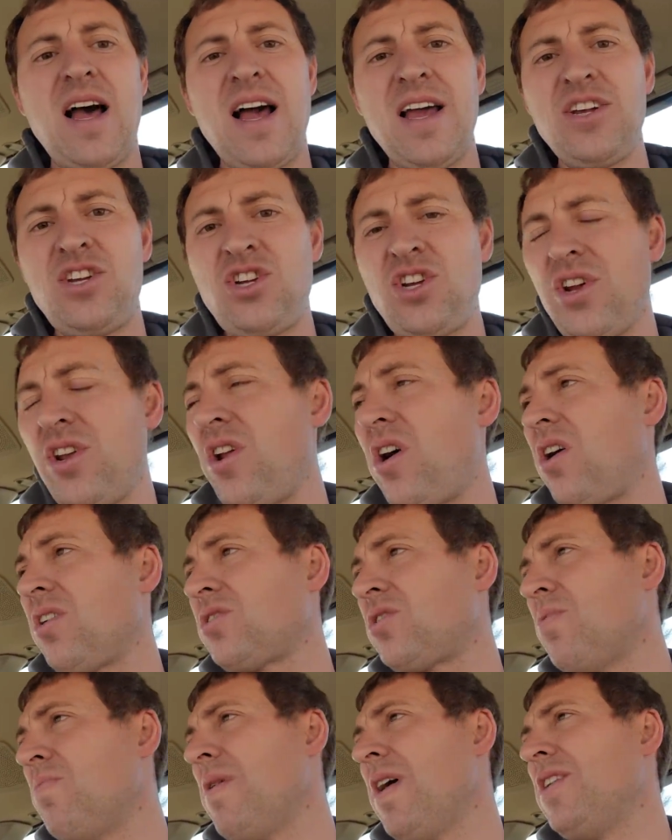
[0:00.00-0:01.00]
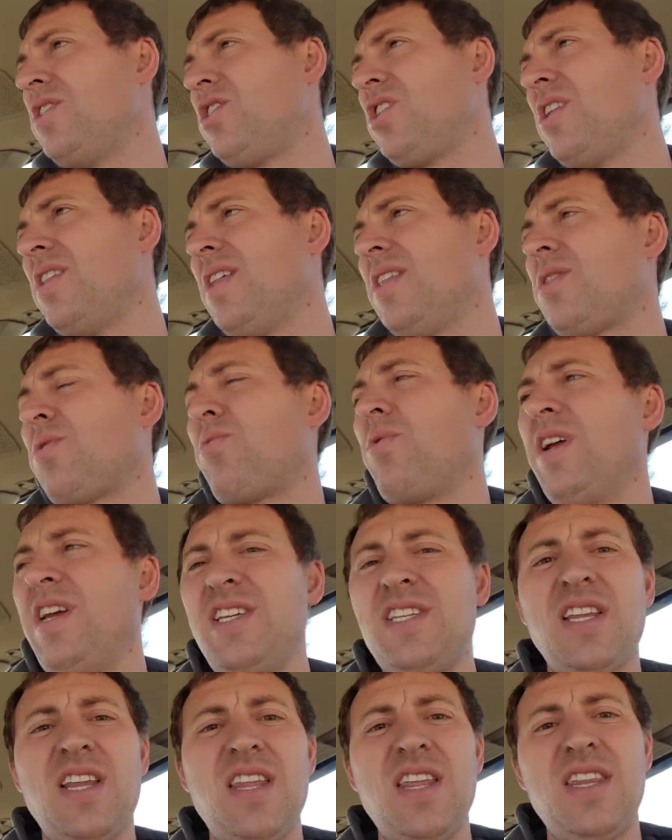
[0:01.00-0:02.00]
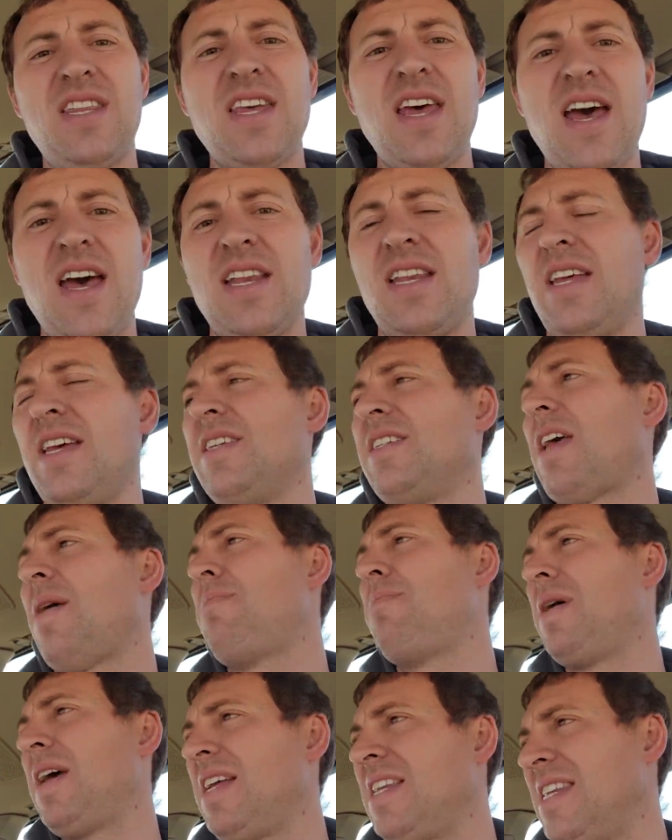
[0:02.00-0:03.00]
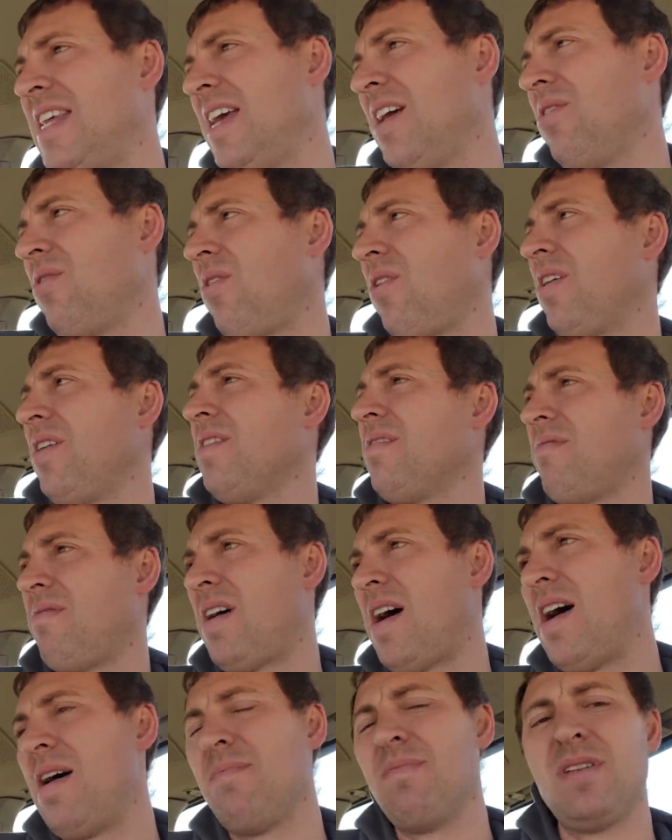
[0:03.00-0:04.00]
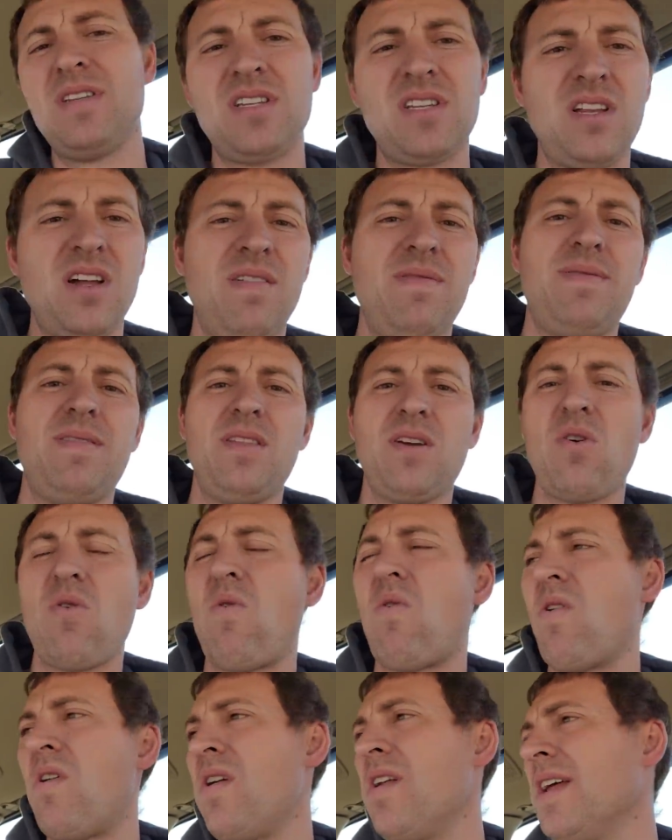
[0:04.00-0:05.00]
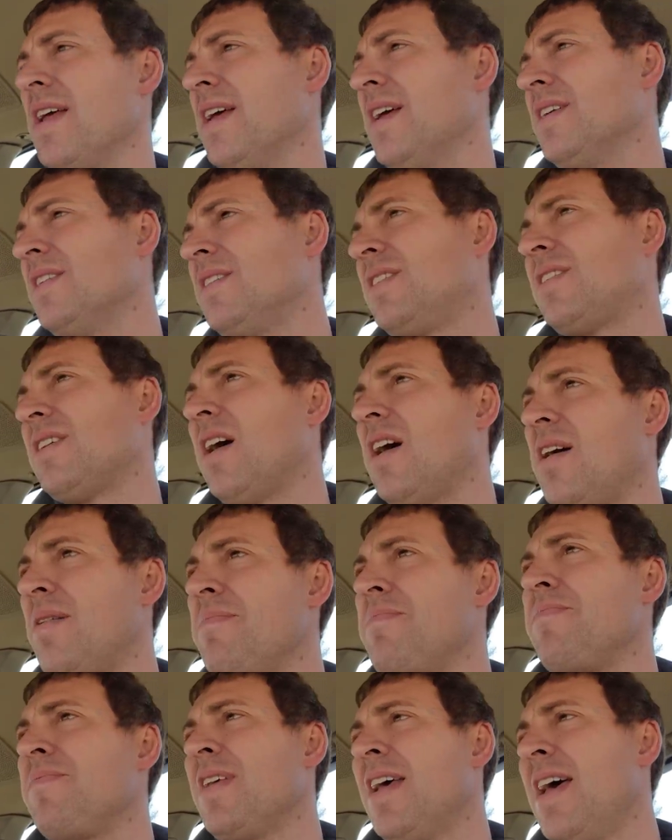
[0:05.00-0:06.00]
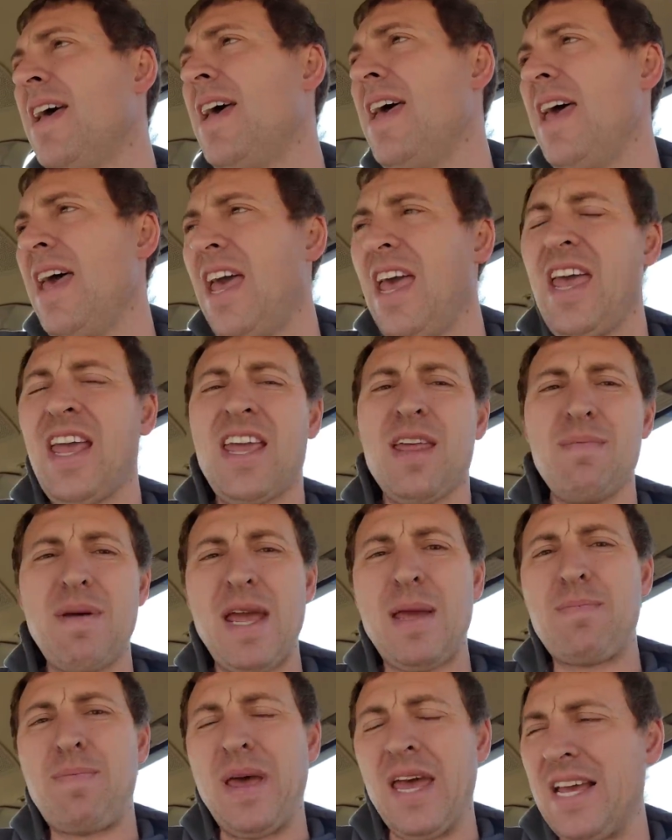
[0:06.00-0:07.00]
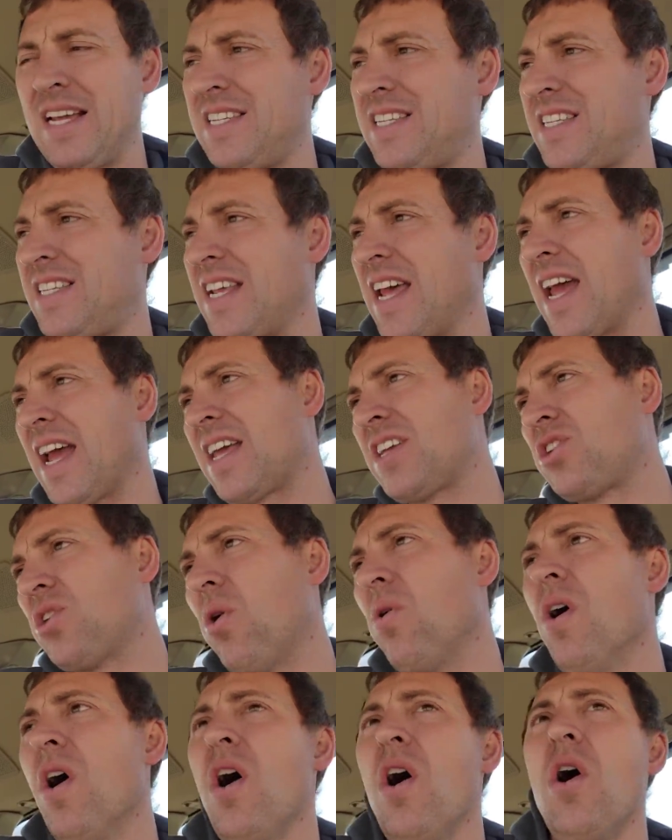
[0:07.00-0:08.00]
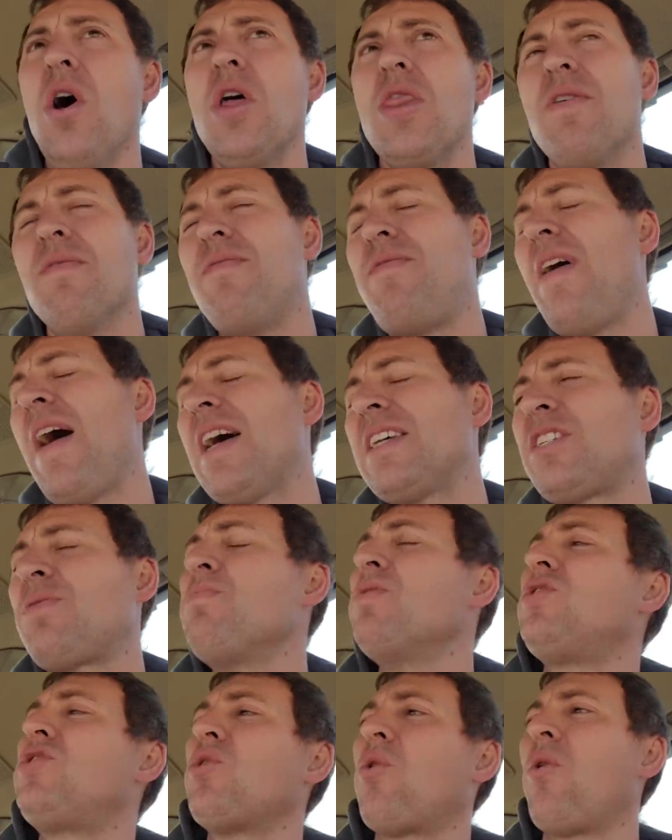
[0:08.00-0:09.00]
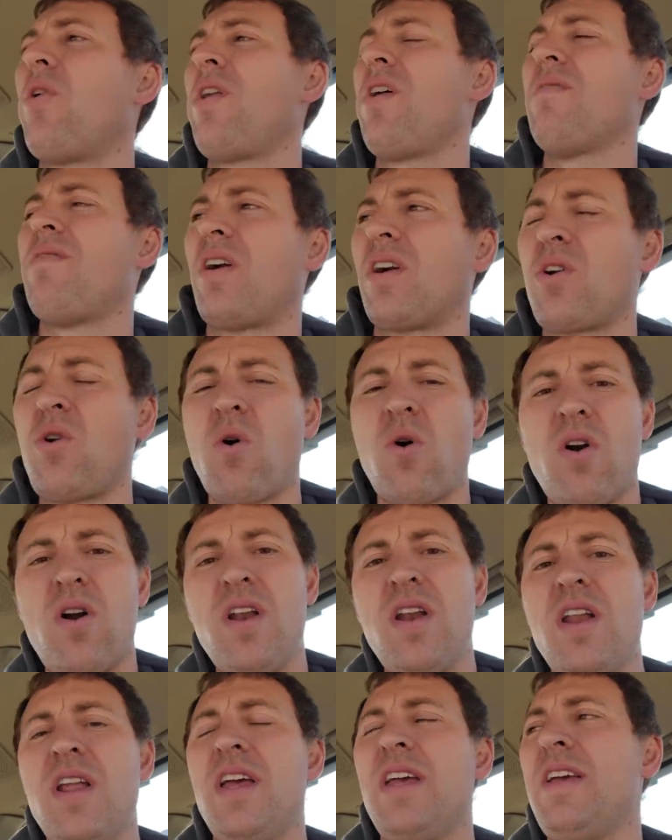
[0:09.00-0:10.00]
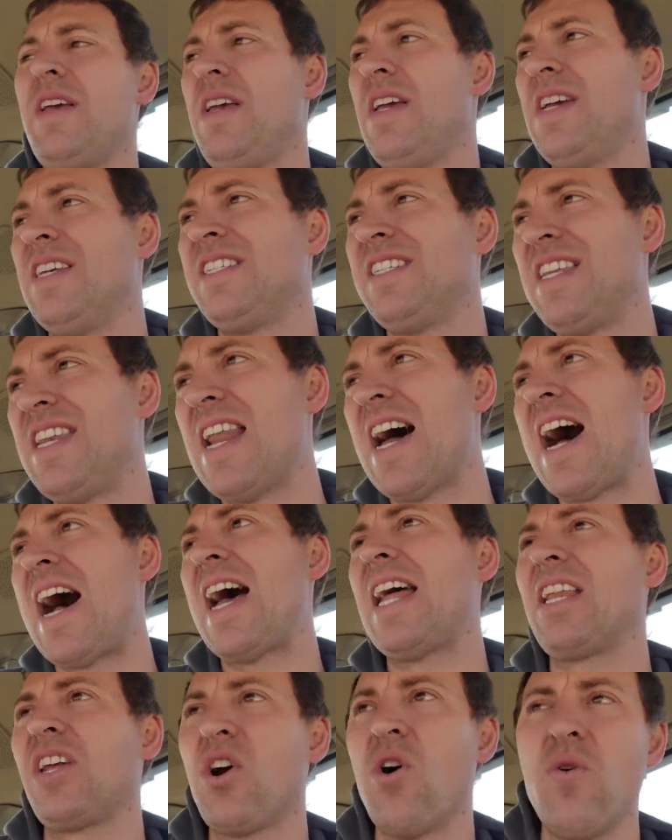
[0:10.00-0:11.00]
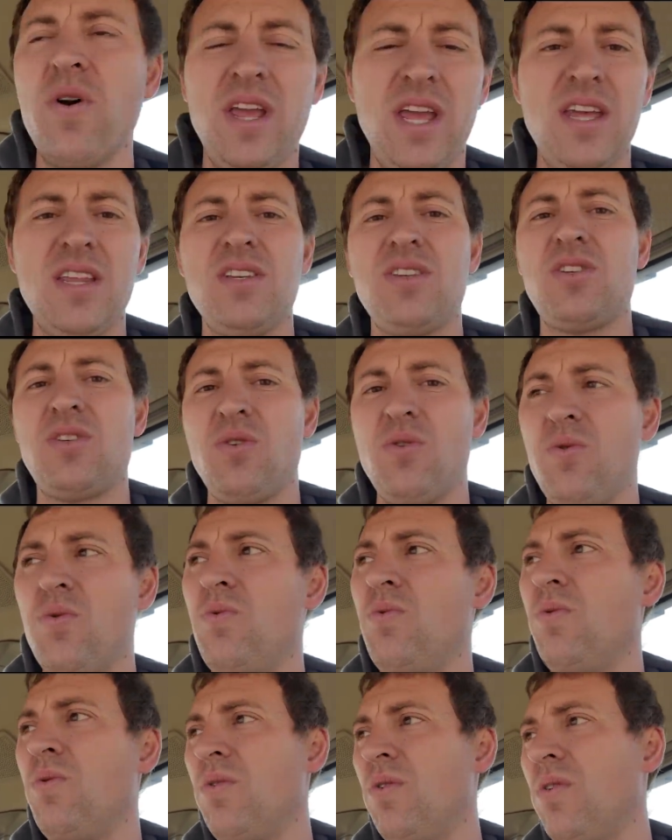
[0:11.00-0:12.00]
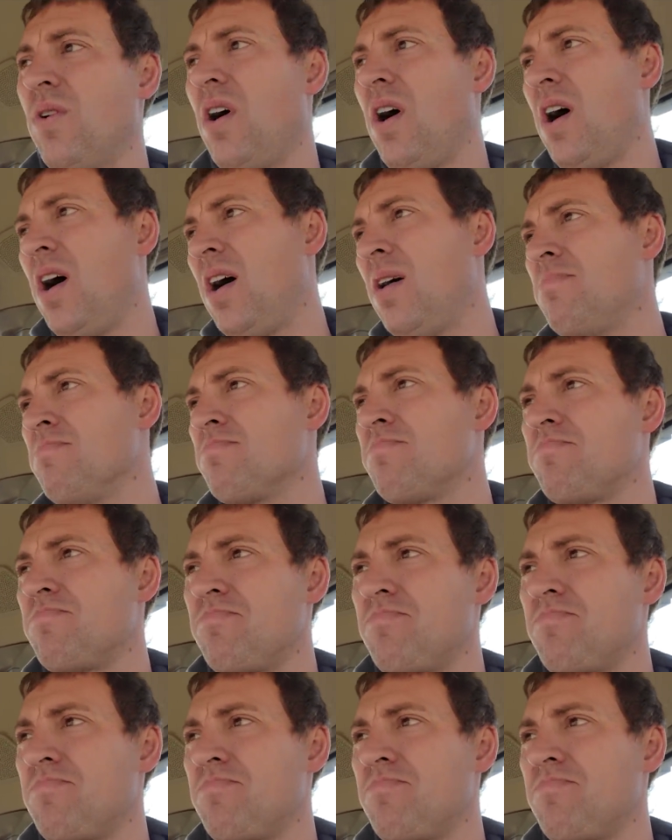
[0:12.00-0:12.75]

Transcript: I should also mention that the reason that that is a big deal and the vom and stuff in the corn is um, it can make pigs sick. So the vast majority of our corn is not going into um,